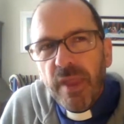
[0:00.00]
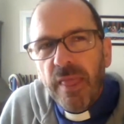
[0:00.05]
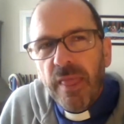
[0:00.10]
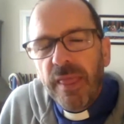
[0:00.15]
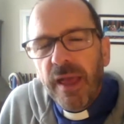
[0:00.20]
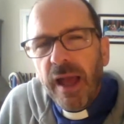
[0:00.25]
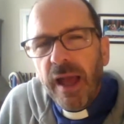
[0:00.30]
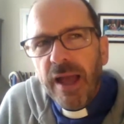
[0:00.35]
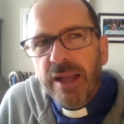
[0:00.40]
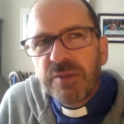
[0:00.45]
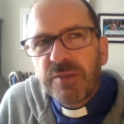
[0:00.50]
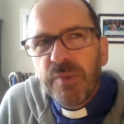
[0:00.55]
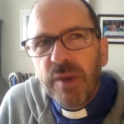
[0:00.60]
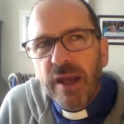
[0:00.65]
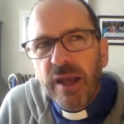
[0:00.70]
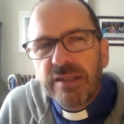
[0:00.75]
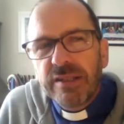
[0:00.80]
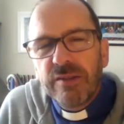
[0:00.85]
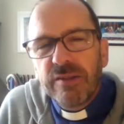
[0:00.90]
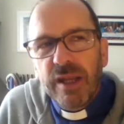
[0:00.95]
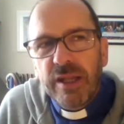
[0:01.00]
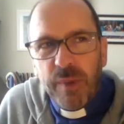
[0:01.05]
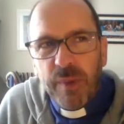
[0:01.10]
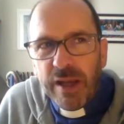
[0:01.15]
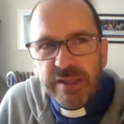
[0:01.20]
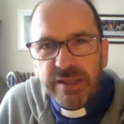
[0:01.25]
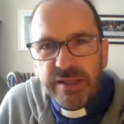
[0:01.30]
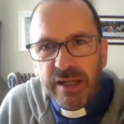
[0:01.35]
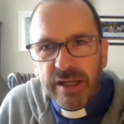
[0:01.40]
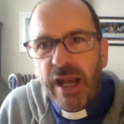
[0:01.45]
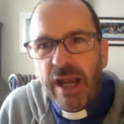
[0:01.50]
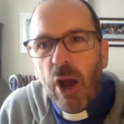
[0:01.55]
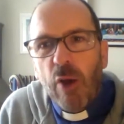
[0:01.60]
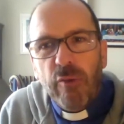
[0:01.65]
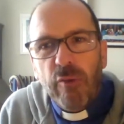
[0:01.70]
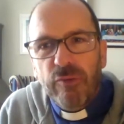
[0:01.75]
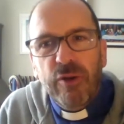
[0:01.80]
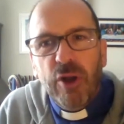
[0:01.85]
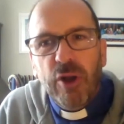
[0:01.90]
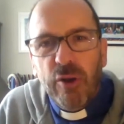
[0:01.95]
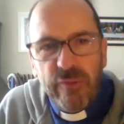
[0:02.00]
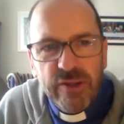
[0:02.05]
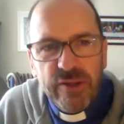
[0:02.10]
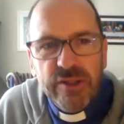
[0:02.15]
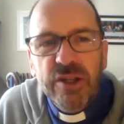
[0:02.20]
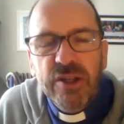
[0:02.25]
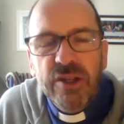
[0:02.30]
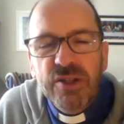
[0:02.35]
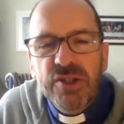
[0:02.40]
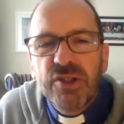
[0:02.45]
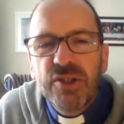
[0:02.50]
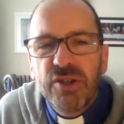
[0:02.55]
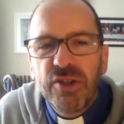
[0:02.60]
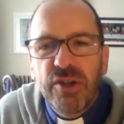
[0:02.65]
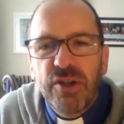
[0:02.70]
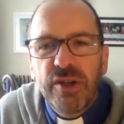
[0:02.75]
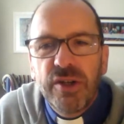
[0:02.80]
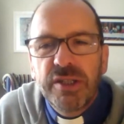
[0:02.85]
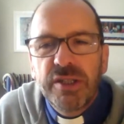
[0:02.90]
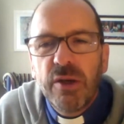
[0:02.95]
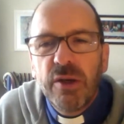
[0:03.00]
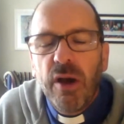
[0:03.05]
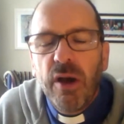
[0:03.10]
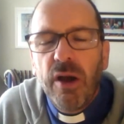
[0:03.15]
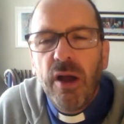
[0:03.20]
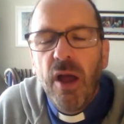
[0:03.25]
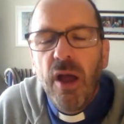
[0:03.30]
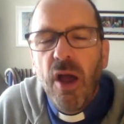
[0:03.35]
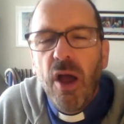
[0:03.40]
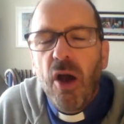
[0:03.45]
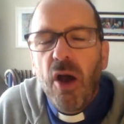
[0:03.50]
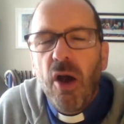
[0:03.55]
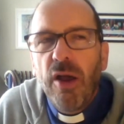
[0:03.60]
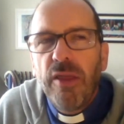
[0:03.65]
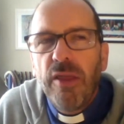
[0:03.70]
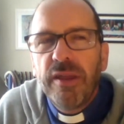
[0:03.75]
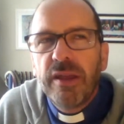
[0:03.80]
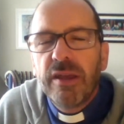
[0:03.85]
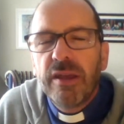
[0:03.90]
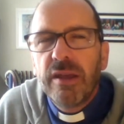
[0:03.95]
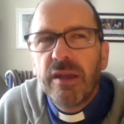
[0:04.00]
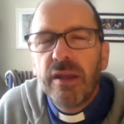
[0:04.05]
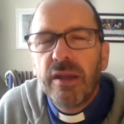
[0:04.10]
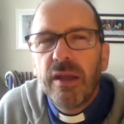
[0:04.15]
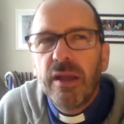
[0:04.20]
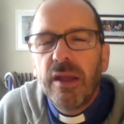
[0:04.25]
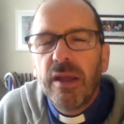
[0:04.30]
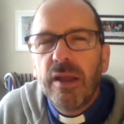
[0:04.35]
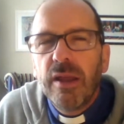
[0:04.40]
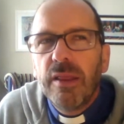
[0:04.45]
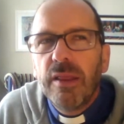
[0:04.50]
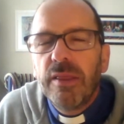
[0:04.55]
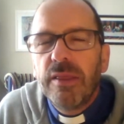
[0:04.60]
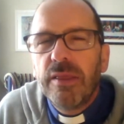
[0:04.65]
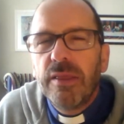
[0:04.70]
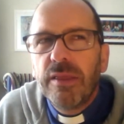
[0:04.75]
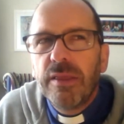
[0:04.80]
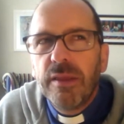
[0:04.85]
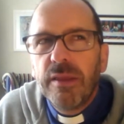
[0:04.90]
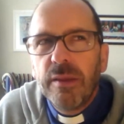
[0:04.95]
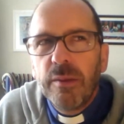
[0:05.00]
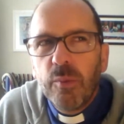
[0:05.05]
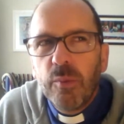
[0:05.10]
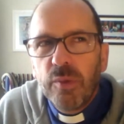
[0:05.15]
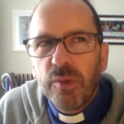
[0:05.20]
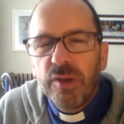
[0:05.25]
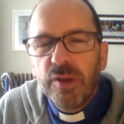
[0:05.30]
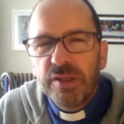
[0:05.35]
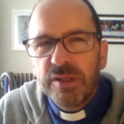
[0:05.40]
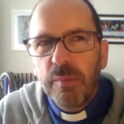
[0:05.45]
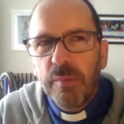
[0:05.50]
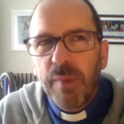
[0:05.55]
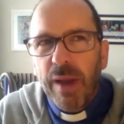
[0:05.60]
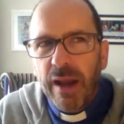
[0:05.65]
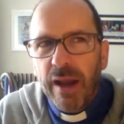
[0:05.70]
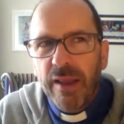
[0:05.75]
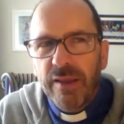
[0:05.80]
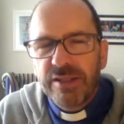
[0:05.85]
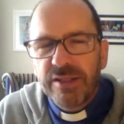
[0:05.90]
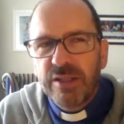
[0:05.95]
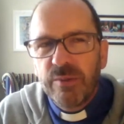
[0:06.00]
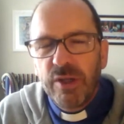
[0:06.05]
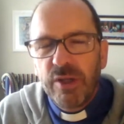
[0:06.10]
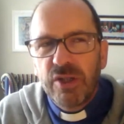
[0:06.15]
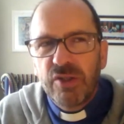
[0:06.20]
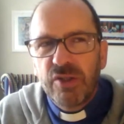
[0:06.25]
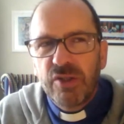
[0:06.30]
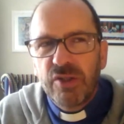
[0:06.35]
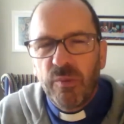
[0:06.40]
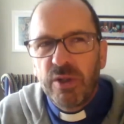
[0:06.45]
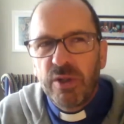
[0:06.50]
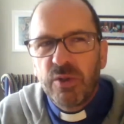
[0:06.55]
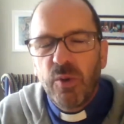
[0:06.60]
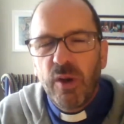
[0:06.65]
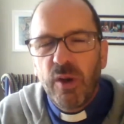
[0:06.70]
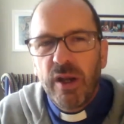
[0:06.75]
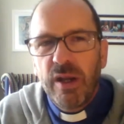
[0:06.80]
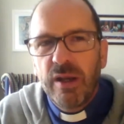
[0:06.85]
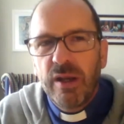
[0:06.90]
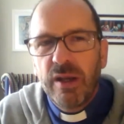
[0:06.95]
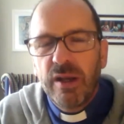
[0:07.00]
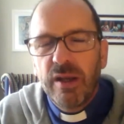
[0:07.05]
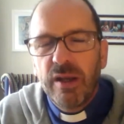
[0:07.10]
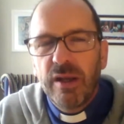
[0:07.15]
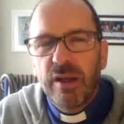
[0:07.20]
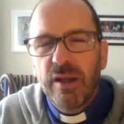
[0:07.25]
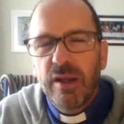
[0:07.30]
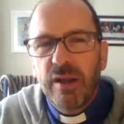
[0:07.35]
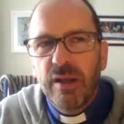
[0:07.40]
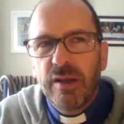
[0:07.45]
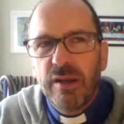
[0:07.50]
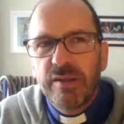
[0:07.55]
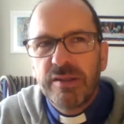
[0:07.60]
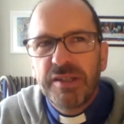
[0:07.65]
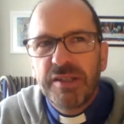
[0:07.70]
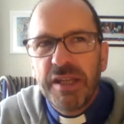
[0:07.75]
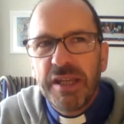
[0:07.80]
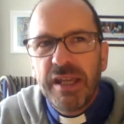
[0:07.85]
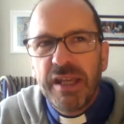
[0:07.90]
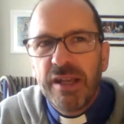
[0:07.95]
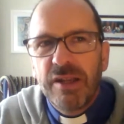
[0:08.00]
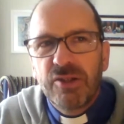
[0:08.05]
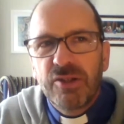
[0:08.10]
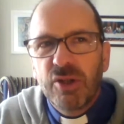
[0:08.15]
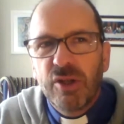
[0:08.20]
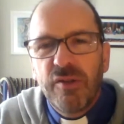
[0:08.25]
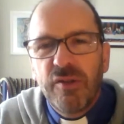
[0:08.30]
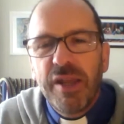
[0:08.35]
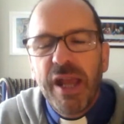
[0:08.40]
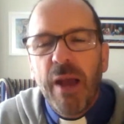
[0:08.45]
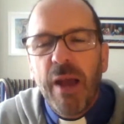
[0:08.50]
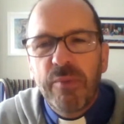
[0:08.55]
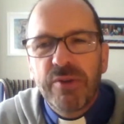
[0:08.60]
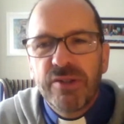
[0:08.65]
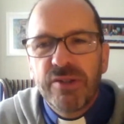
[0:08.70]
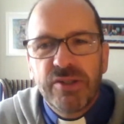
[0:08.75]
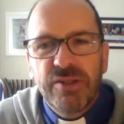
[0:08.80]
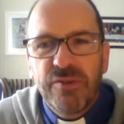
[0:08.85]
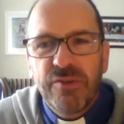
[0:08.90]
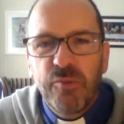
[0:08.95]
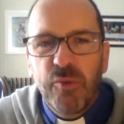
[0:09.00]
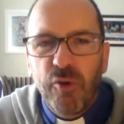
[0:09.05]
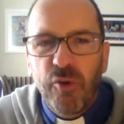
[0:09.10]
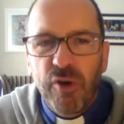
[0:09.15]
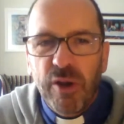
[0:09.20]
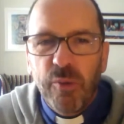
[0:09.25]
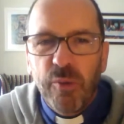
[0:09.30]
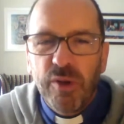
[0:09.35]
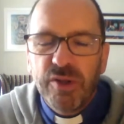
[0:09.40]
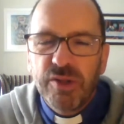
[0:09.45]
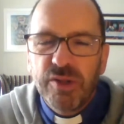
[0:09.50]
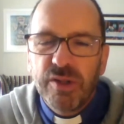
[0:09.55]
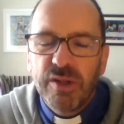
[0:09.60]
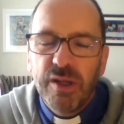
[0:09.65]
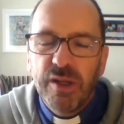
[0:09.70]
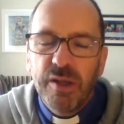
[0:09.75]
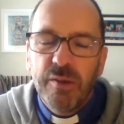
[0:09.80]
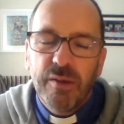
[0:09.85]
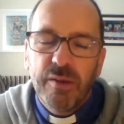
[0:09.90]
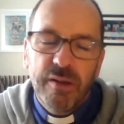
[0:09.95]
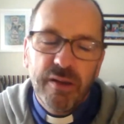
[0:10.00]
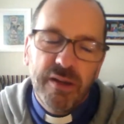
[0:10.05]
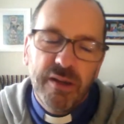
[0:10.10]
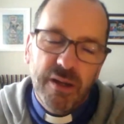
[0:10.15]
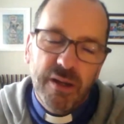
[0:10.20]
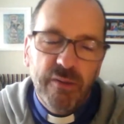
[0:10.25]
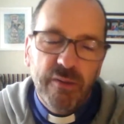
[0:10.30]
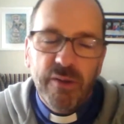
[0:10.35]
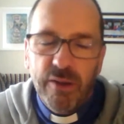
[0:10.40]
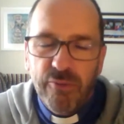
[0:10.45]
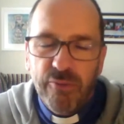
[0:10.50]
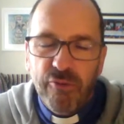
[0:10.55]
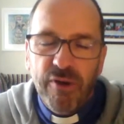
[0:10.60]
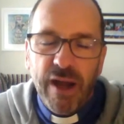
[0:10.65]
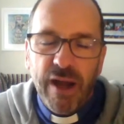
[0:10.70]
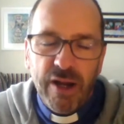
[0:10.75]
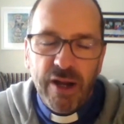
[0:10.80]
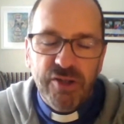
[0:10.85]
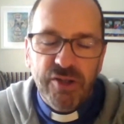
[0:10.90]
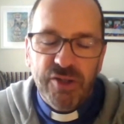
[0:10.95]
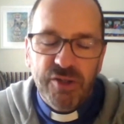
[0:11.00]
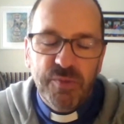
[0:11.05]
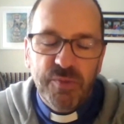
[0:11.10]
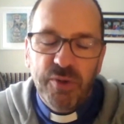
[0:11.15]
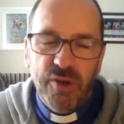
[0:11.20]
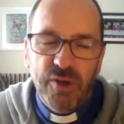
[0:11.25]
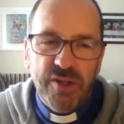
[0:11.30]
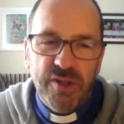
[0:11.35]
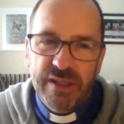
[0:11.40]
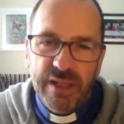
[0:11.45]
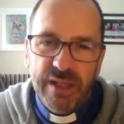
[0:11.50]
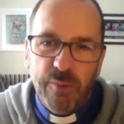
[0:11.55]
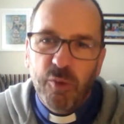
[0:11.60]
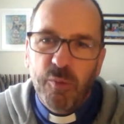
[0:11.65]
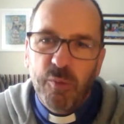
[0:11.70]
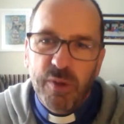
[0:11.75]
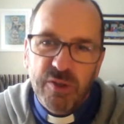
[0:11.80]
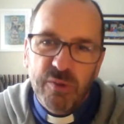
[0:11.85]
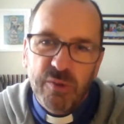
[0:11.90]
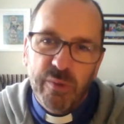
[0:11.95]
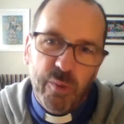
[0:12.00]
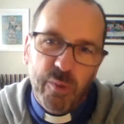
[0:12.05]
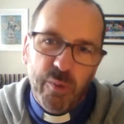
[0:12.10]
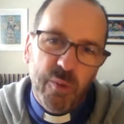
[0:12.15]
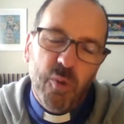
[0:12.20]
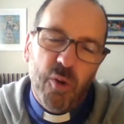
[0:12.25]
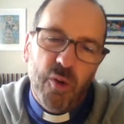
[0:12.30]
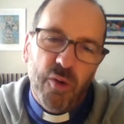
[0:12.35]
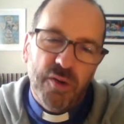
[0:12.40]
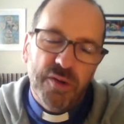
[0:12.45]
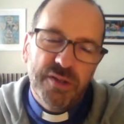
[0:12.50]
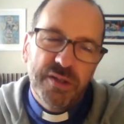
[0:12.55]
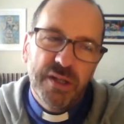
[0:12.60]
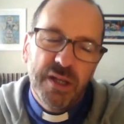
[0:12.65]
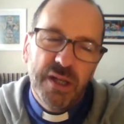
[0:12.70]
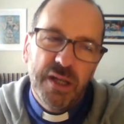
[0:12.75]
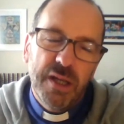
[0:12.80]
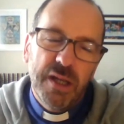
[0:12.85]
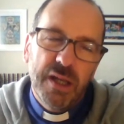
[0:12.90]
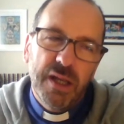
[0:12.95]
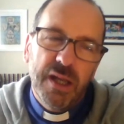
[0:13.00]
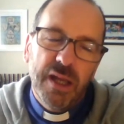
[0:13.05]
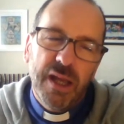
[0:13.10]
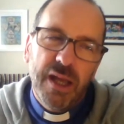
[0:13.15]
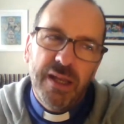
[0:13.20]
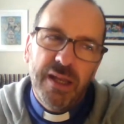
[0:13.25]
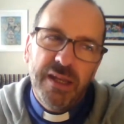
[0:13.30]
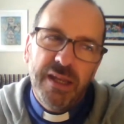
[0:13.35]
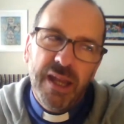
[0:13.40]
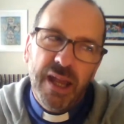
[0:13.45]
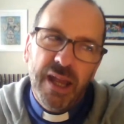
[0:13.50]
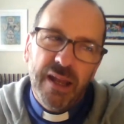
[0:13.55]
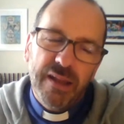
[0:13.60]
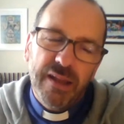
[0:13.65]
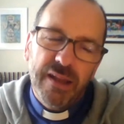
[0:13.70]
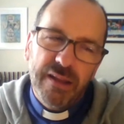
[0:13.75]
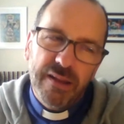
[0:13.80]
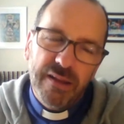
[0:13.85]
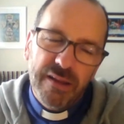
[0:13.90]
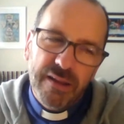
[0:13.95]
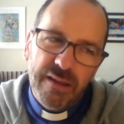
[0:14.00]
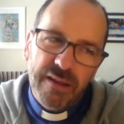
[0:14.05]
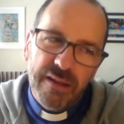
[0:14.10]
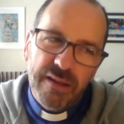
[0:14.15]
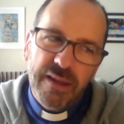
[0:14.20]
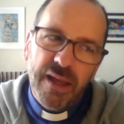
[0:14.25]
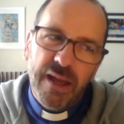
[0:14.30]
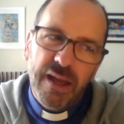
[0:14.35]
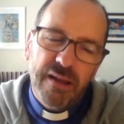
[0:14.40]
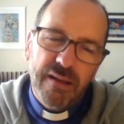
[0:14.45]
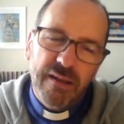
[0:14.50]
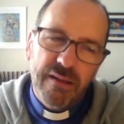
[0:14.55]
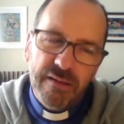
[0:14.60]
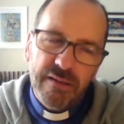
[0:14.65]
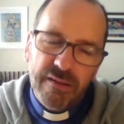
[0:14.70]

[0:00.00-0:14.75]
that aspect, it's basically an overflow of his concern. So I think there's a balance to be struck between seeking sort of the absence of worry, which, if we're an anxious person, that would be something we'd want. And yet that